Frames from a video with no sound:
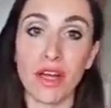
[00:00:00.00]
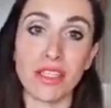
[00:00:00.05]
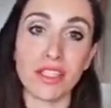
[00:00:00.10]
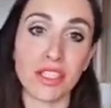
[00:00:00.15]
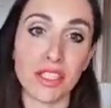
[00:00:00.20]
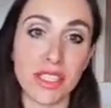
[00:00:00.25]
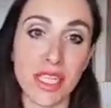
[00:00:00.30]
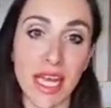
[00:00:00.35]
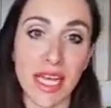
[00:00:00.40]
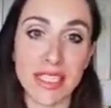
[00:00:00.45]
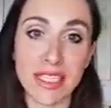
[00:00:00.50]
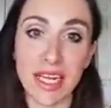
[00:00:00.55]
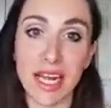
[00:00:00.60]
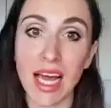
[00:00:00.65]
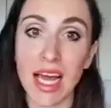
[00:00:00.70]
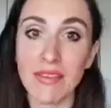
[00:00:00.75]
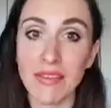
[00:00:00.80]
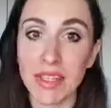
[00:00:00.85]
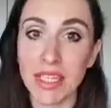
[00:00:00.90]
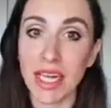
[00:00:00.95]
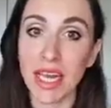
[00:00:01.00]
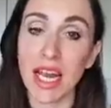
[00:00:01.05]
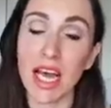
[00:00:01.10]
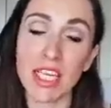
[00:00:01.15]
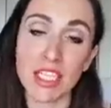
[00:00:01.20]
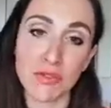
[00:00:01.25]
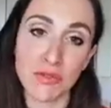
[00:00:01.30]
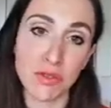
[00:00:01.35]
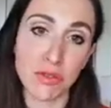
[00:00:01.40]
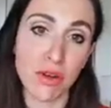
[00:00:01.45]
today's live and the
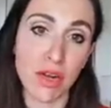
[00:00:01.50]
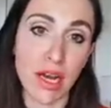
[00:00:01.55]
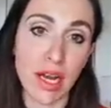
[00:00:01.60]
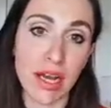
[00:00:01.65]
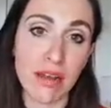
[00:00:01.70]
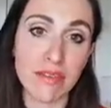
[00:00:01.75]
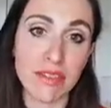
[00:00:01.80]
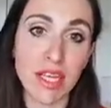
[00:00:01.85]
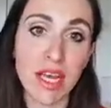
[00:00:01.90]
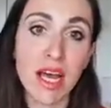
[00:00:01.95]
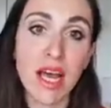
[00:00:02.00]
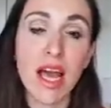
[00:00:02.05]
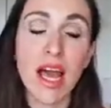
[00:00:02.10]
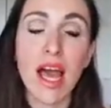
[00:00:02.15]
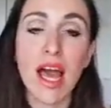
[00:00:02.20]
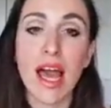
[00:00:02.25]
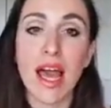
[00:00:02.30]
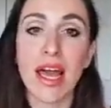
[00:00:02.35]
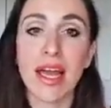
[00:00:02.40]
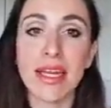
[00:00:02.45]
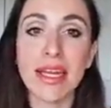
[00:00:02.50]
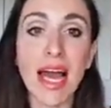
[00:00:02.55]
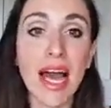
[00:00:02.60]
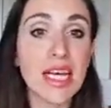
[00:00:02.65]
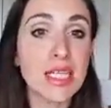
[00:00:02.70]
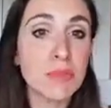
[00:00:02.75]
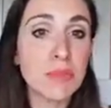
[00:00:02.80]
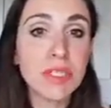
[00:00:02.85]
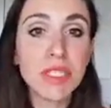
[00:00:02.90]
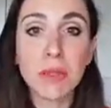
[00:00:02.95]
last few lives. It
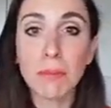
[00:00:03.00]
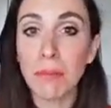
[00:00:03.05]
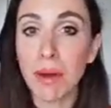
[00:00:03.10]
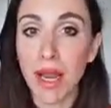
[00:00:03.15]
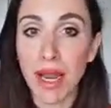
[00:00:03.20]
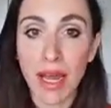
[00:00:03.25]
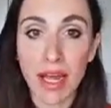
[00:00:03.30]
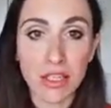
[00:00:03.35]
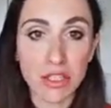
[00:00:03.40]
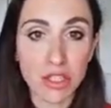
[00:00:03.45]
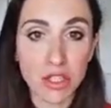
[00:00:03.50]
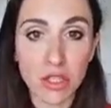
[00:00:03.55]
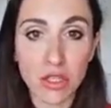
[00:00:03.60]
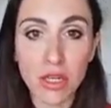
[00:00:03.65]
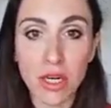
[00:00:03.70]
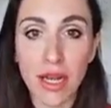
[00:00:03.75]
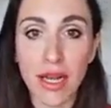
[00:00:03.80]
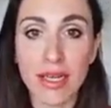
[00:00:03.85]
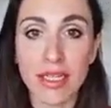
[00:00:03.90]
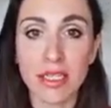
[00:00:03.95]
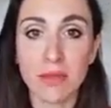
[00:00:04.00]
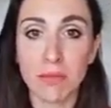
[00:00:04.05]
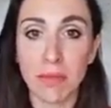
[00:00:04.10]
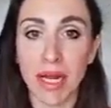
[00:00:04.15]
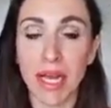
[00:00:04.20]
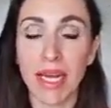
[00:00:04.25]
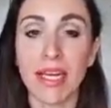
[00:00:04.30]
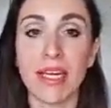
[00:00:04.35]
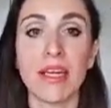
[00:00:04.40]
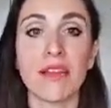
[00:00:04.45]
has been a pleasure
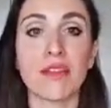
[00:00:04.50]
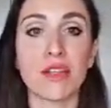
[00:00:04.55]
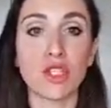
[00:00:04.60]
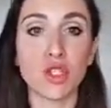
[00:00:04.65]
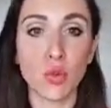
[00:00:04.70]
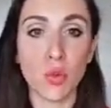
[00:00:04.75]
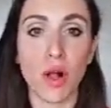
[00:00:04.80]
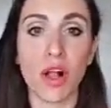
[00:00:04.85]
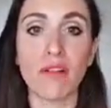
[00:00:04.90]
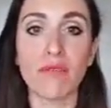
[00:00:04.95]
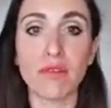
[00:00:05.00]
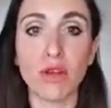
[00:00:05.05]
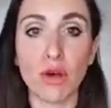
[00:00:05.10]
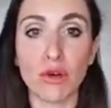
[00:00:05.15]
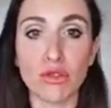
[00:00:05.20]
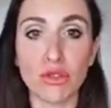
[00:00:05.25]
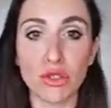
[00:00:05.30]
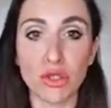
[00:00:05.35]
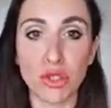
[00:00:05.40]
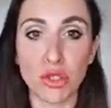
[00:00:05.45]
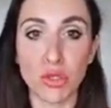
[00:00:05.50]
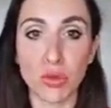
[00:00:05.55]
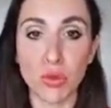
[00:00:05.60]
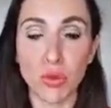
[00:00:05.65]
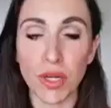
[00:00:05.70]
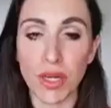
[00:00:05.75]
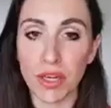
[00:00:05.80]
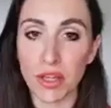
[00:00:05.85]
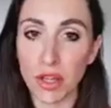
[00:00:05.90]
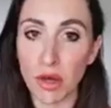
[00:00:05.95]
explaining the 12 laws to
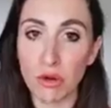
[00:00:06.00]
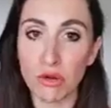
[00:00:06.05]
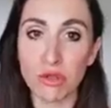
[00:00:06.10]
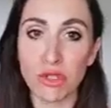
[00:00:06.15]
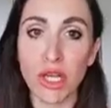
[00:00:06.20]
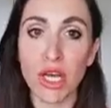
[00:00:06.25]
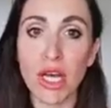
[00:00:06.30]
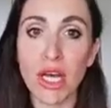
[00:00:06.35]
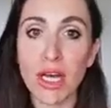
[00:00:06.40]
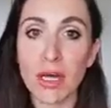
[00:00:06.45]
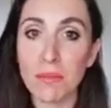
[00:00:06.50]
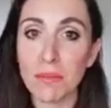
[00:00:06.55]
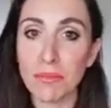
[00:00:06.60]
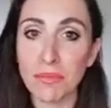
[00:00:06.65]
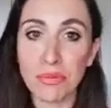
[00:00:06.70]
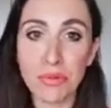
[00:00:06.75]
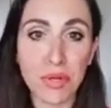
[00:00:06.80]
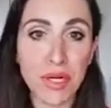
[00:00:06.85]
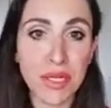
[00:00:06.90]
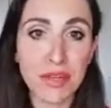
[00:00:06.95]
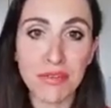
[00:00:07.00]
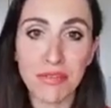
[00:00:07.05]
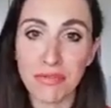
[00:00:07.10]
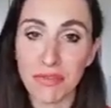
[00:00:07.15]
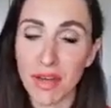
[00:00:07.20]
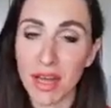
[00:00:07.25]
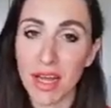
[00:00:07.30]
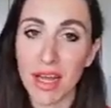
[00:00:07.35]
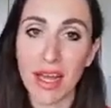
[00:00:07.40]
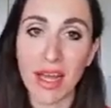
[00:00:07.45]
you in those
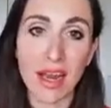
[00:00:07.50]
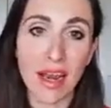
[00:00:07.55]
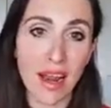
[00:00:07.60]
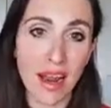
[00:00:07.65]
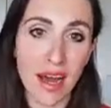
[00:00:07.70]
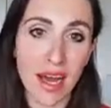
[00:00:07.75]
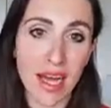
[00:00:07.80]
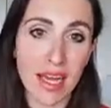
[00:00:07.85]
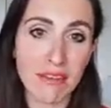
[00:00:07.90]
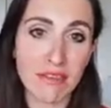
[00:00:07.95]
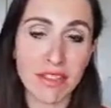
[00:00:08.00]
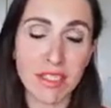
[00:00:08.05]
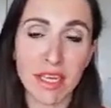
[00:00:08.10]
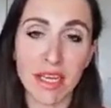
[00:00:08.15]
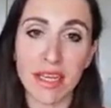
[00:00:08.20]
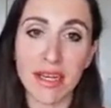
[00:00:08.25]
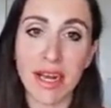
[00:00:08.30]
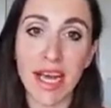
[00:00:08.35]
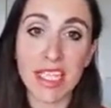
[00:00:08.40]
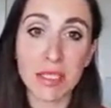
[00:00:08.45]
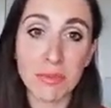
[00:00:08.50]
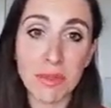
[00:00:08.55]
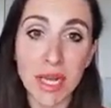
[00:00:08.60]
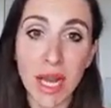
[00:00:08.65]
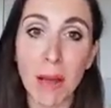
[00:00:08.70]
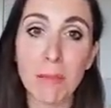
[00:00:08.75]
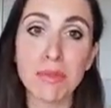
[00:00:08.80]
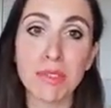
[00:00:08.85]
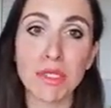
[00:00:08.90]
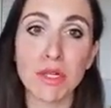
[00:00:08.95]
brief lives. It has been an
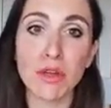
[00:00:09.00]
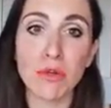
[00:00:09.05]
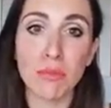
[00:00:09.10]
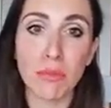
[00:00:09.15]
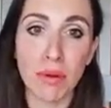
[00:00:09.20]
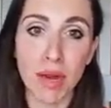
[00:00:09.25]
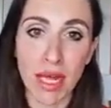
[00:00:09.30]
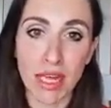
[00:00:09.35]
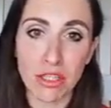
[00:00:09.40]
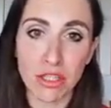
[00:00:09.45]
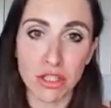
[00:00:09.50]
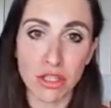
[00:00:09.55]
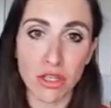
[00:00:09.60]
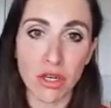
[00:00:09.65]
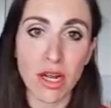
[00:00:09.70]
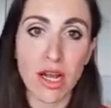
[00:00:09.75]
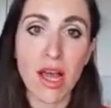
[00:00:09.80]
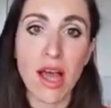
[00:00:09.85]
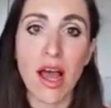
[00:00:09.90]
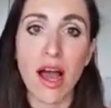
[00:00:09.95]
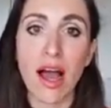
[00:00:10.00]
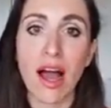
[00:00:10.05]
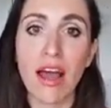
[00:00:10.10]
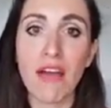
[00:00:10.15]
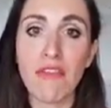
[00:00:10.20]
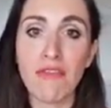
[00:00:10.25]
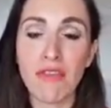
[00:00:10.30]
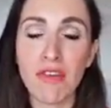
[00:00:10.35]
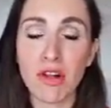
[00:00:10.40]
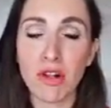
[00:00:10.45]
absolute pleasure.
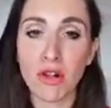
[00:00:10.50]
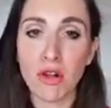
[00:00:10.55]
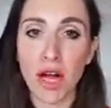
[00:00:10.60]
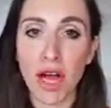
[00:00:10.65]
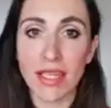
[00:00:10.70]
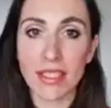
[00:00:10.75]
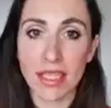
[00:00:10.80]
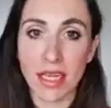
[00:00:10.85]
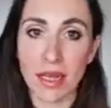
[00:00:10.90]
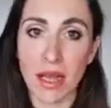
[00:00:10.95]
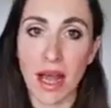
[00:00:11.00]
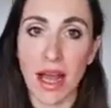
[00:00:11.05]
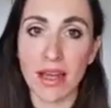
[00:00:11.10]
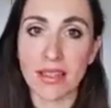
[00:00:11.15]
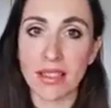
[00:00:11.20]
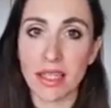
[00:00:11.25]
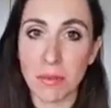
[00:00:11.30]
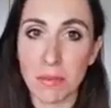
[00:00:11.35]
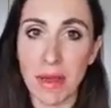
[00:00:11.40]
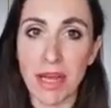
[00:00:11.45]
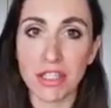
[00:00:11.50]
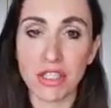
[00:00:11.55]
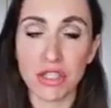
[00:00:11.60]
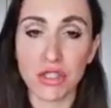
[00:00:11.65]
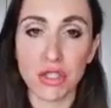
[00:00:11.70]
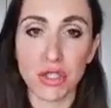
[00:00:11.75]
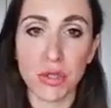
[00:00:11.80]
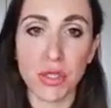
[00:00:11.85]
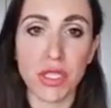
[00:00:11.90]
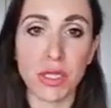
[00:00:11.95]
I feel, as I
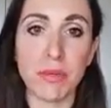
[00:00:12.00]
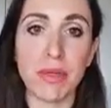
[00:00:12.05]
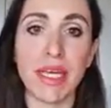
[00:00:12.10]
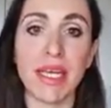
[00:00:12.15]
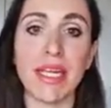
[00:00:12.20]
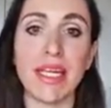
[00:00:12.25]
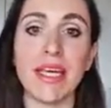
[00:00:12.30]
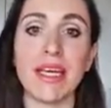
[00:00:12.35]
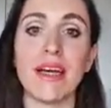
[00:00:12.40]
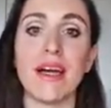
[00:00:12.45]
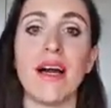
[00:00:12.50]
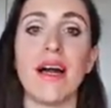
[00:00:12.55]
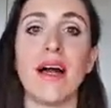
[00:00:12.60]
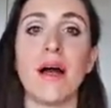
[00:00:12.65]
mentioned to you in the beginning,